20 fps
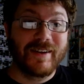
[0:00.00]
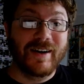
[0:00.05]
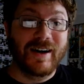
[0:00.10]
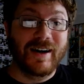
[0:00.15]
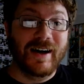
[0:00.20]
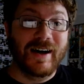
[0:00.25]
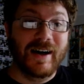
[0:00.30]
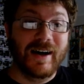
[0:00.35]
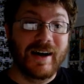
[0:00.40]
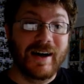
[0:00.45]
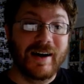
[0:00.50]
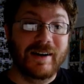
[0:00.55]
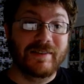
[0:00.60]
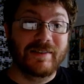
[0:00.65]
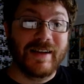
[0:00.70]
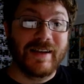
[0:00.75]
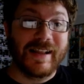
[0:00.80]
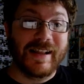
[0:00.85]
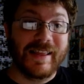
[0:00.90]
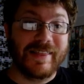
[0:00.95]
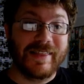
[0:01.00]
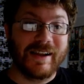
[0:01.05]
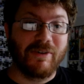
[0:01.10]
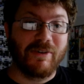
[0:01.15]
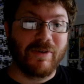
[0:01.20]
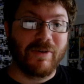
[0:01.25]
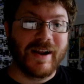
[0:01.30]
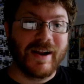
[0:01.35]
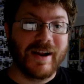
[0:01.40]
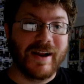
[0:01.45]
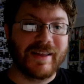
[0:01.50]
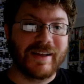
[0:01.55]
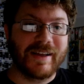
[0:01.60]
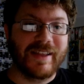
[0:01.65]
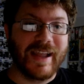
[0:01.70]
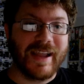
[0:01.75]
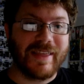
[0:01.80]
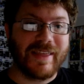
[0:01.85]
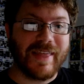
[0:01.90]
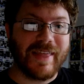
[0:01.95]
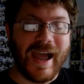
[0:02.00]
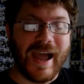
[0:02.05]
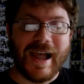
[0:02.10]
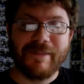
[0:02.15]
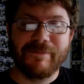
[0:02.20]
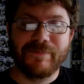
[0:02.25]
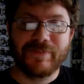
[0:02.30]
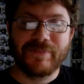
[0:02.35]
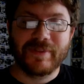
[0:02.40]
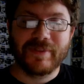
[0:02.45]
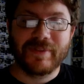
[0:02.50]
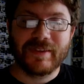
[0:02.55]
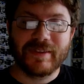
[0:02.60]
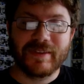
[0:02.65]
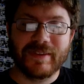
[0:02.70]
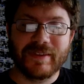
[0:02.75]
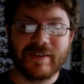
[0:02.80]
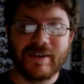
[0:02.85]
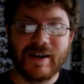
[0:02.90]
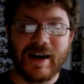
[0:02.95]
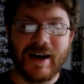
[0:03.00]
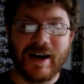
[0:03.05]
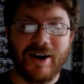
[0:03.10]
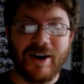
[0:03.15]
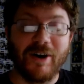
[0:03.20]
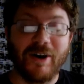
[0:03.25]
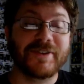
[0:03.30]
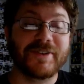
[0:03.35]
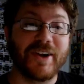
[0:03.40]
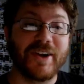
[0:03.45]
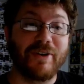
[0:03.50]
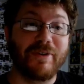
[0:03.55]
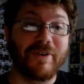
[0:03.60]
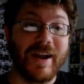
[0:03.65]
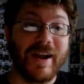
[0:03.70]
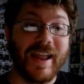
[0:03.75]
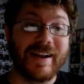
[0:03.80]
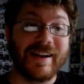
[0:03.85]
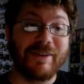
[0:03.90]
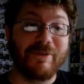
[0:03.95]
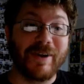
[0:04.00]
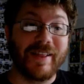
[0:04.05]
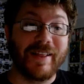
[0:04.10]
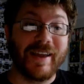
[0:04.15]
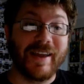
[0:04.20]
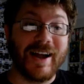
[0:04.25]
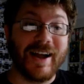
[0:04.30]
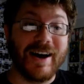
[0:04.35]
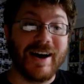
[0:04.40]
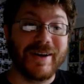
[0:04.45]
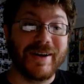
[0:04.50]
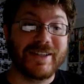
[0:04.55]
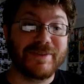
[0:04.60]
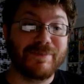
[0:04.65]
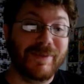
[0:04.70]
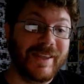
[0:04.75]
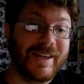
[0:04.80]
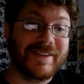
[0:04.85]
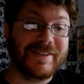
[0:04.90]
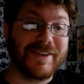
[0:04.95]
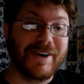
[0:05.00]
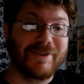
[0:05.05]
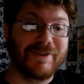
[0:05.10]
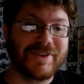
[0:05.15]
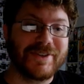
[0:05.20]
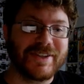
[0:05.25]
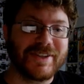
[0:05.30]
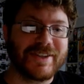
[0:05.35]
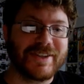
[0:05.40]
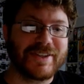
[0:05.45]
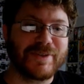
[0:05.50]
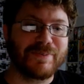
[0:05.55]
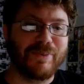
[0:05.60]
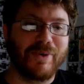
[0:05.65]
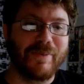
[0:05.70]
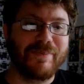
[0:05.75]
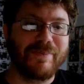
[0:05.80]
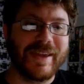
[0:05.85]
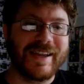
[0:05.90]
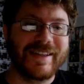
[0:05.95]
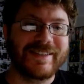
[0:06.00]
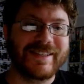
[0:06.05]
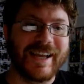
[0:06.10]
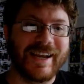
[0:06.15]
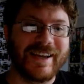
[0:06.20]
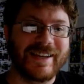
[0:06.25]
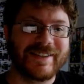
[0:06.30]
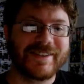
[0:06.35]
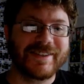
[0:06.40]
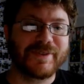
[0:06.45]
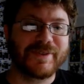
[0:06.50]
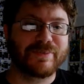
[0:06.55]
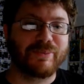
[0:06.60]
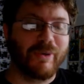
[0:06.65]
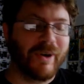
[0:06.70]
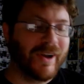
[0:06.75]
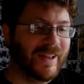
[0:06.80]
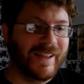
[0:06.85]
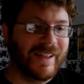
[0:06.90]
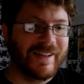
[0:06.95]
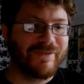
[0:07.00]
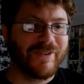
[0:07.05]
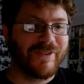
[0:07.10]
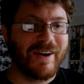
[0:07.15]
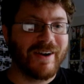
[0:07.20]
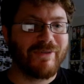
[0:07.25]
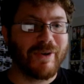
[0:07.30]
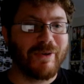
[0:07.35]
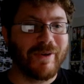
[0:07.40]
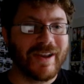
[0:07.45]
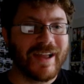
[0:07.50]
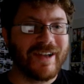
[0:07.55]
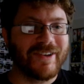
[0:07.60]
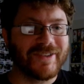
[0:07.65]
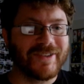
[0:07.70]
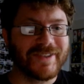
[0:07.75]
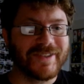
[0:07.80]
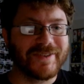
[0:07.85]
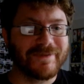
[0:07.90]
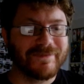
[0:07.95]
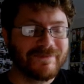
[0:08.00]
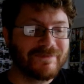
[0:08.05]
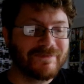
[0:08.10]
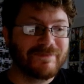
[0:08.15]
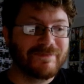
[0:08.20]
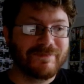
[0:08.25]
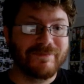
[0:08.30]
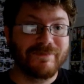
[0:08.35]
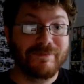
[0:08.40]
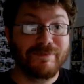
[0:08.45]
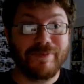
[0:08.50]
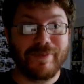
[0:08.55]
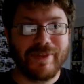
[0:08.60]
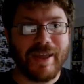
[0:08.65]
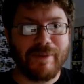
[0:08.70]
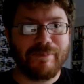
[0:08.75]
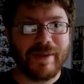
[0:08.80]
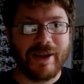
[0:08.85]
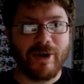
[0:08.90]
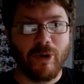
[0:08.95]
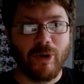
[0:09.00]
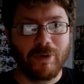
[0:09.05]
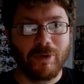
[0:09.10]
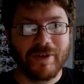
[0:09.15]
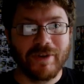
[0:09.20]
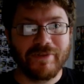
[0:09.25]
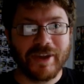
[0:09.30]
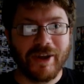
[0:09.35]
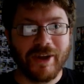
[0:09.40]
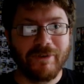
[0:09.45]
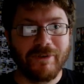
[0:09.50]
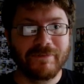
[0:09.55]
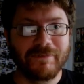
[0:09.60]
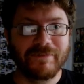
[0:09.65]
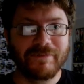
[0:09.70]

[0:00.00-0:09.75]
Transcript: uh, anything or anything like that. Uh, also, anyone in the comments, please don't just be a dick and spoil it for everyone else. That'd be cool of you.